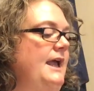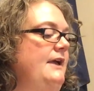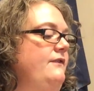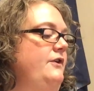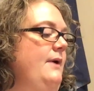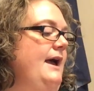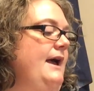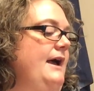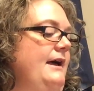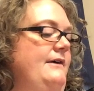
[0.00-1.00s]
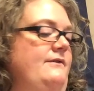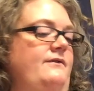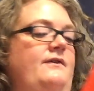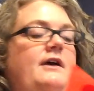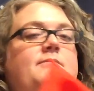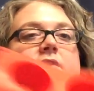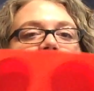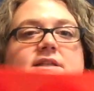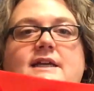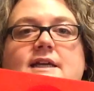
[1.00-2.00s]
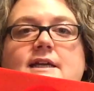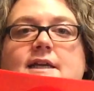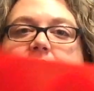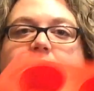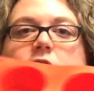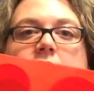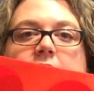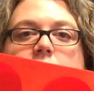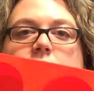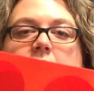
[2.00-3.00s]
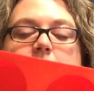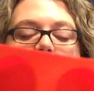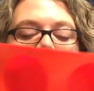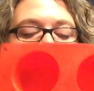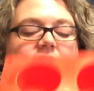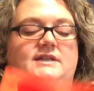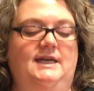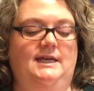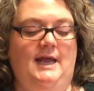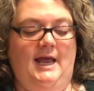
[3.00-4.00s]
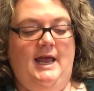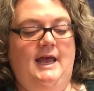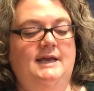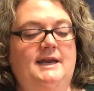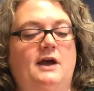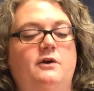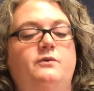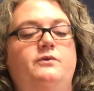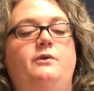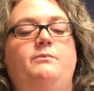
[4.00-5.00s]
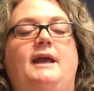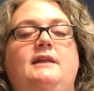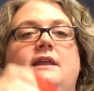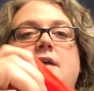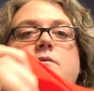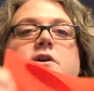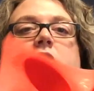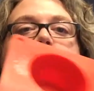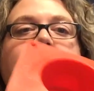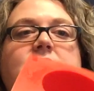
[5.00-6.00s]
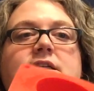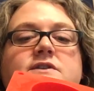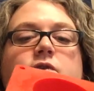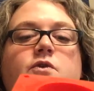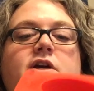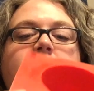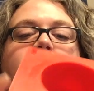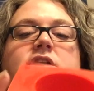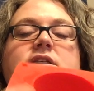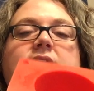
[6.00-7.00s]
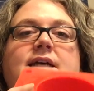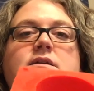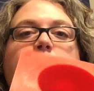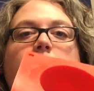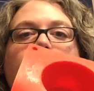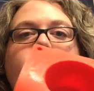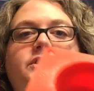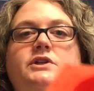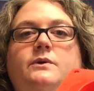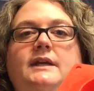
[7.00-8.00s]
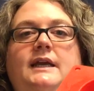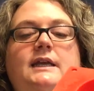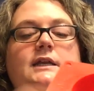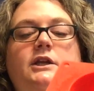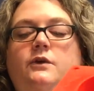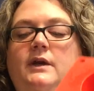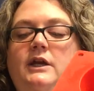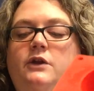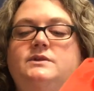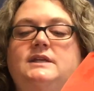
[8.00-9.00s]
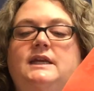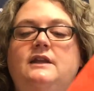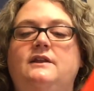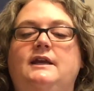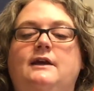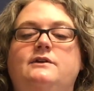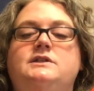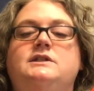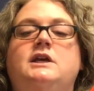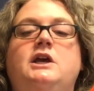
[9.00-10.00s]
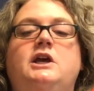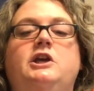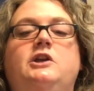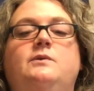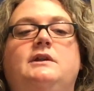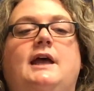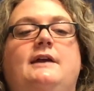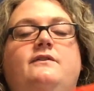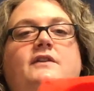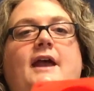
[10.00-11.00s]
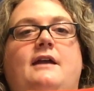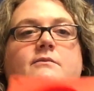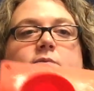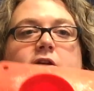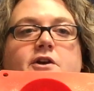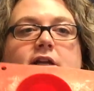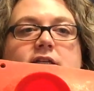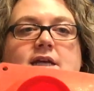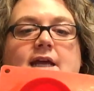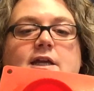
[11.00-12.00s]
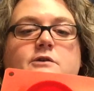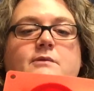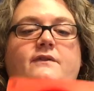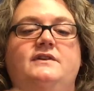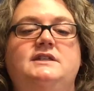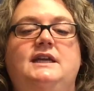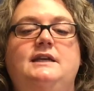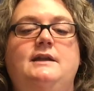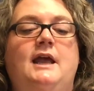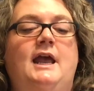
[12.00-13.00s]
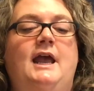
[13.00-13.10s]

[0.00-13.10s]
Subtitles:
if you have a muffin tin, is to go ahead and grab that muffin tin. Now, the main thing we're using this for is just as a mold. So again, you can use anything else you would like for that. But you're going to take your muffin tin